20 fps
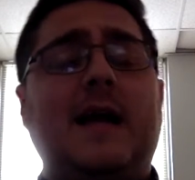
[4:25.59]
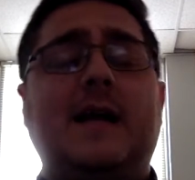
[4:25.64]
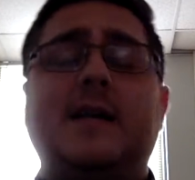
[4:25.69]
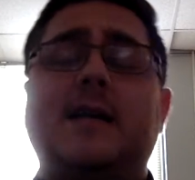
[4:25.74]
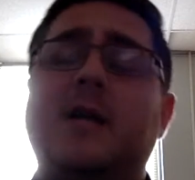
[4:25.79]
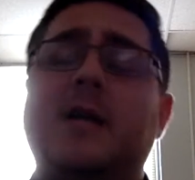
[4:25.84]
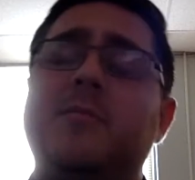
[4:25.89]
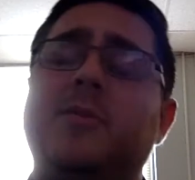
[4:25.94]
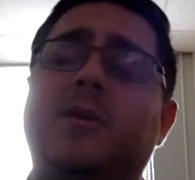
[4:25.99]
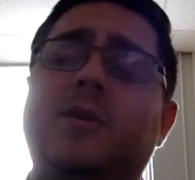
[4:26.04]

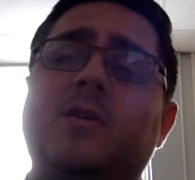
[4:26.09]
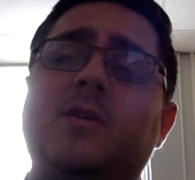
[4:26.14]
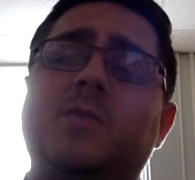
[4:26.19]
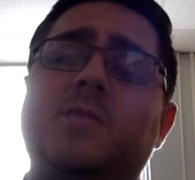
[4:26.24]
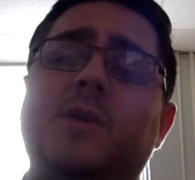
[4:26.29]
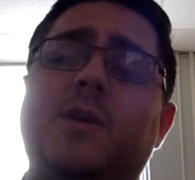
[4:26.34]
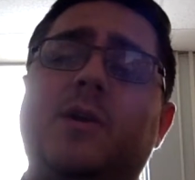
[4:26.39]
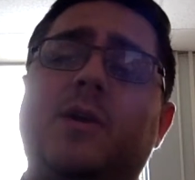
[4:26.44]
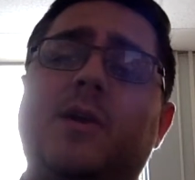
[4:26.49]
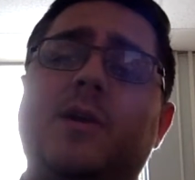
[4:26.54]
academic
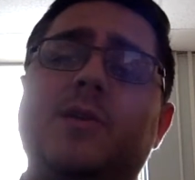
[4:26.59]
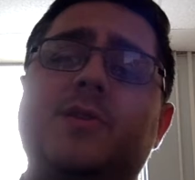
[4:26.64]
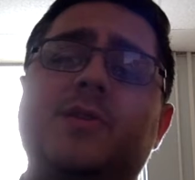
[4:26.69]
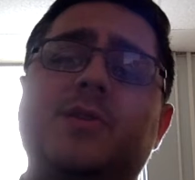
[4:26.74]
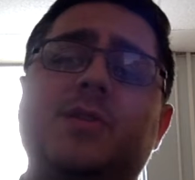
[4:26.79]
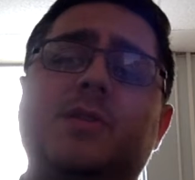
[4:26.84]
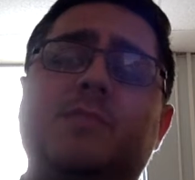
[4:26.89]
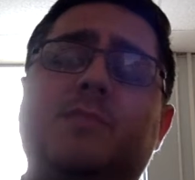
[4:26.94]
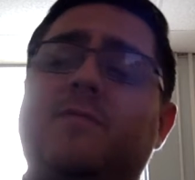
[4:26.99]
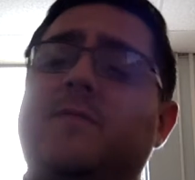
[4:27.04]

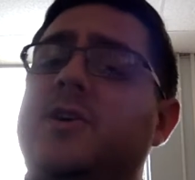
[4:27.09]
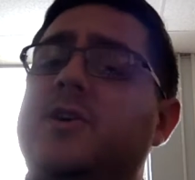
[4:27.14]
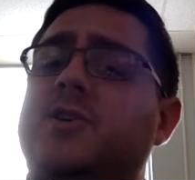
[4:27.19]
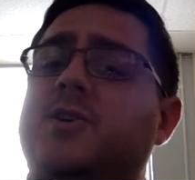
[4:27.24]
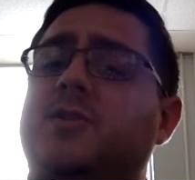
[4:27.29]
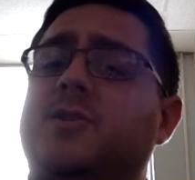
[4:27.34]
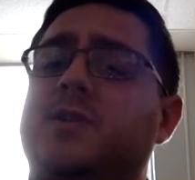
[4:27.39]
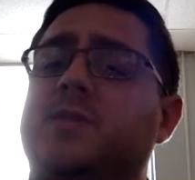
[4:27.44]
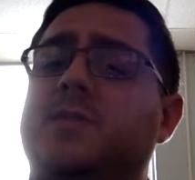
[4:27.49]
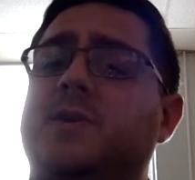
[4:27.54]
experiences,
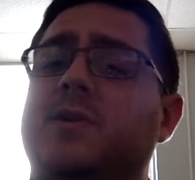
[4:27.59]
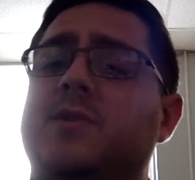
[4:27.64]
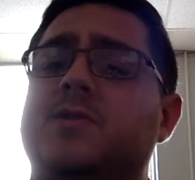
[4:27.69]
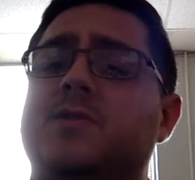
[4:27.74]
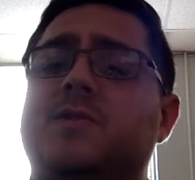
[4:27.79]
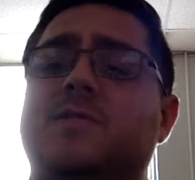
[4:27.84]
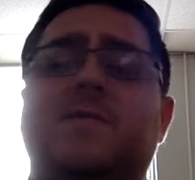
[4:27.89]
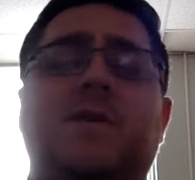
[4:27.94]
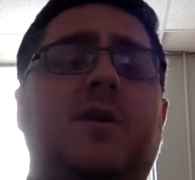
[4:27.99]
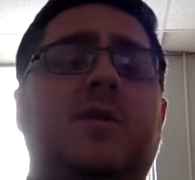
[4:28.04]
professional
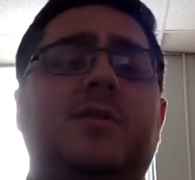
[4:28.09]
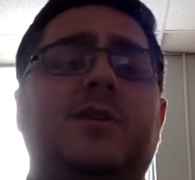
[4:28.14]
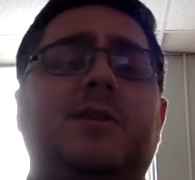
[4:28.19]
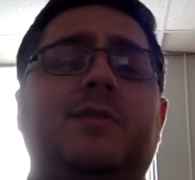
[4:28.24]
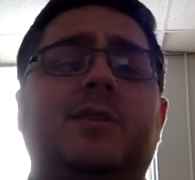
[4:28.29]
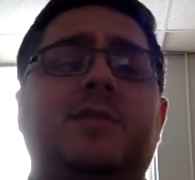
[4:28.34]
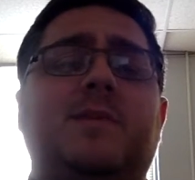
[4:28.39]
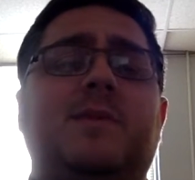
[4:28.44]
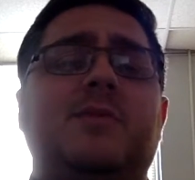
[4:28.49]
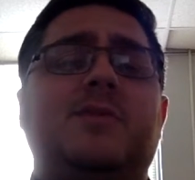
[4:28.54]
experiences,
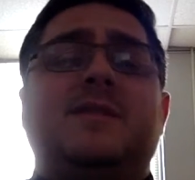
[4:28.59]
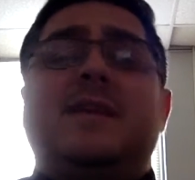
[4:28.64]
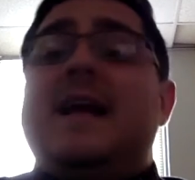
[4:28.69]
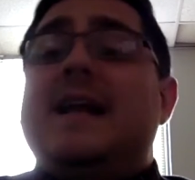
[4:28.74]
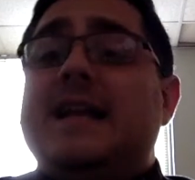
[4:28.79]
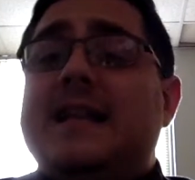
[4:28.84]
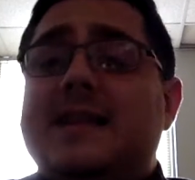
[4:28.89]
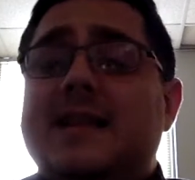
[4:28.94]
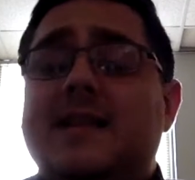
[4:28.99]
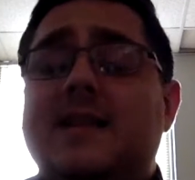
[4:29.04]
volunteer experiences,
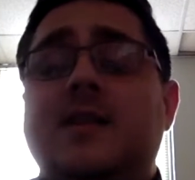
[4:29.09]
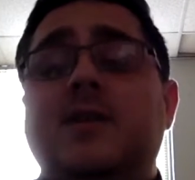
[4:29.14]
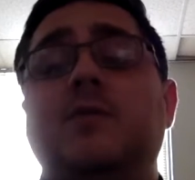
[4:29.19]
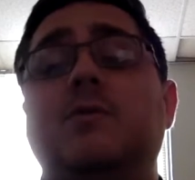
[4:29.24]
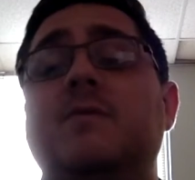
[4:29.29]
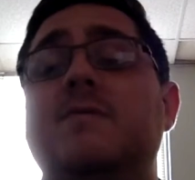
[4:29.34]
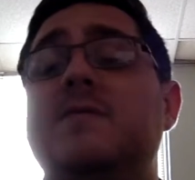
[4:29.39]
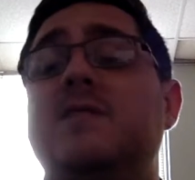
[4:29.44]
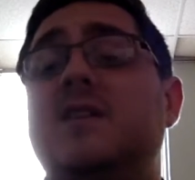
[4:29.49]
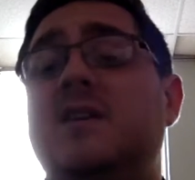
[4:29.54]
anything that you
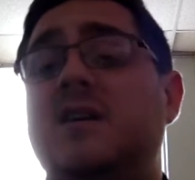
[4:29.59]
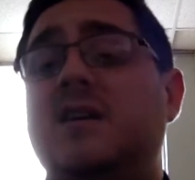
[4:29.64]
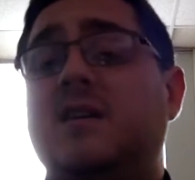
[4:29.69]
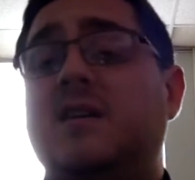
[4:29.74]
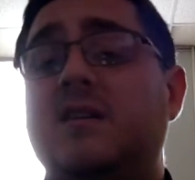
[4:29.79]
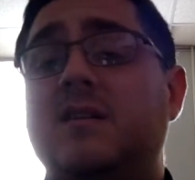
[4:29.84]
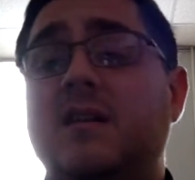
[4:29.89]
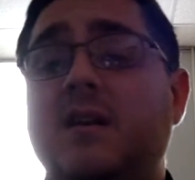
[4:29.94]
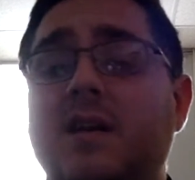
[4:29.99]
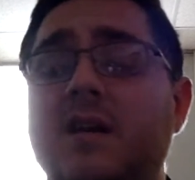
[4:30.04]
have
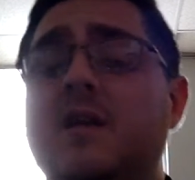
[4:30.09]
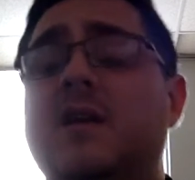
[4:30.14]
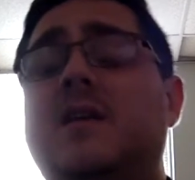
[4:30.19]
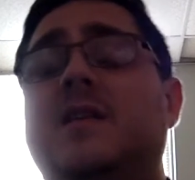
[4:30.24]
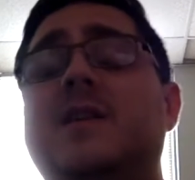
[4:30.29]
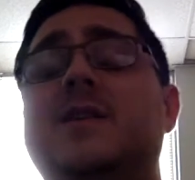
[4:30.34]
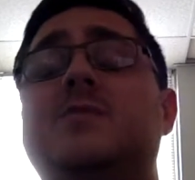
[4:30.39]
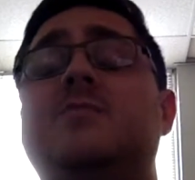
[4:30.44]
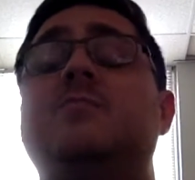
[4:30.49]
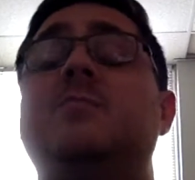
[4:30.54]
done
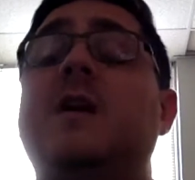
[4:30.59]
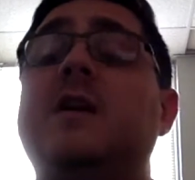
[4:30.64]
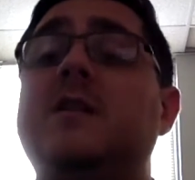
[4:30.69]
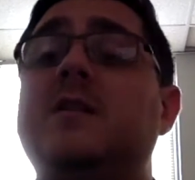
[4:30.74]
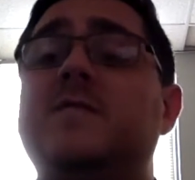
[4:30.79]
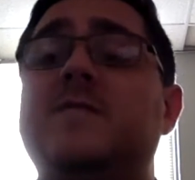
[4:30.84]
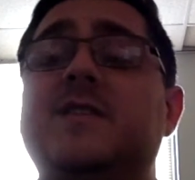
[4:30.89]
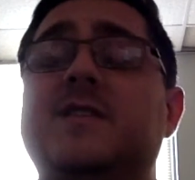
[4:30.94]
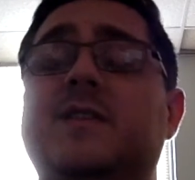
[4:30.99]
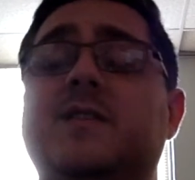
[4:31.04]
that is
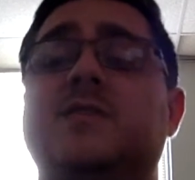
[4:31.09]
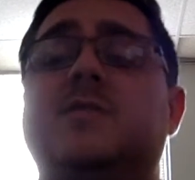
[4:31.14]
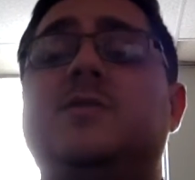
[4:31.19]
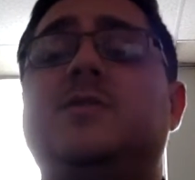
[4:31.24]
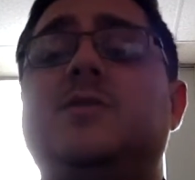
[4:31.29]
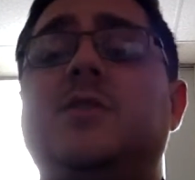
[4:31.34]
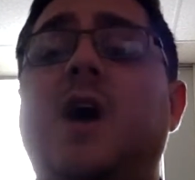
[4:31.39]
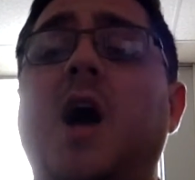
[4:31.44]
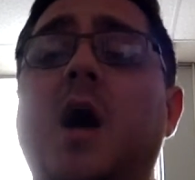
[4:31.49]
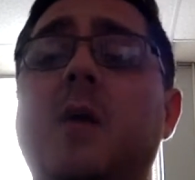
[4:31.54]
relevant to this
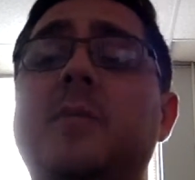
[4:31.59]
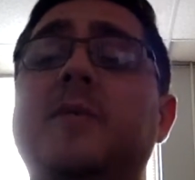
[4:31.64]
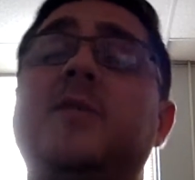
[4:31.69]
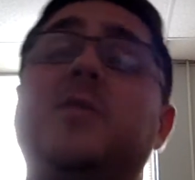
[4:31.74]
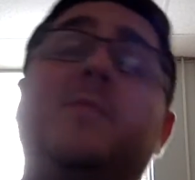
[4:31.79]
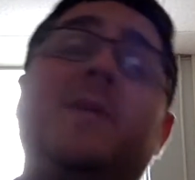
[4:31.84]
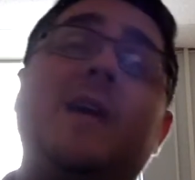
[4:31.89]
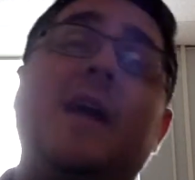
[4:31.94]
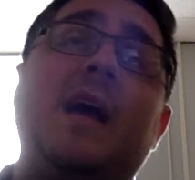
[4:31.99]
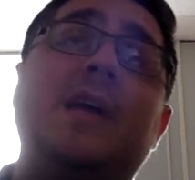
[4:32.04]
job. And you
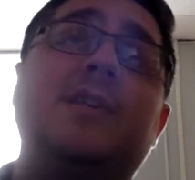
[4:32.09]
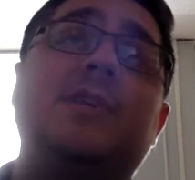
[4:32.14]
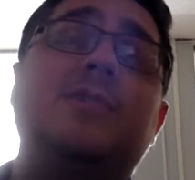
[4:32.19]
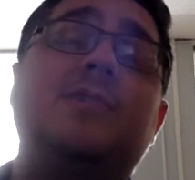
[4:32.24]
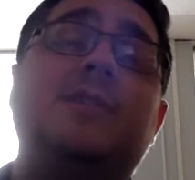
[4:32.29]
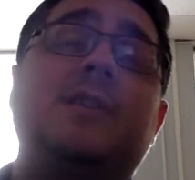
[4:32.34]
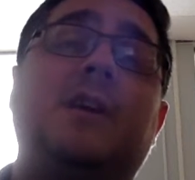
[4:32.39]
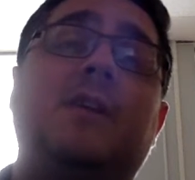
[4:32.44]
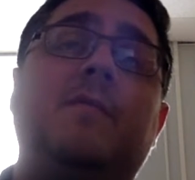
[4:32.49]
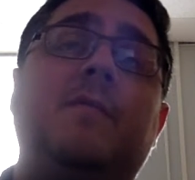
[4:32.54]
may ask
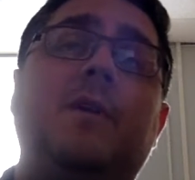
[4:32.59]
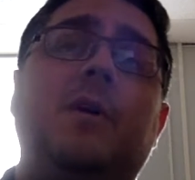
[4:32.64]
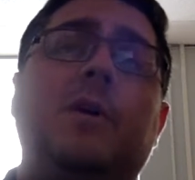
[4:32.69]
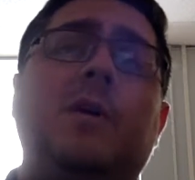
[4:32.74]
yourself,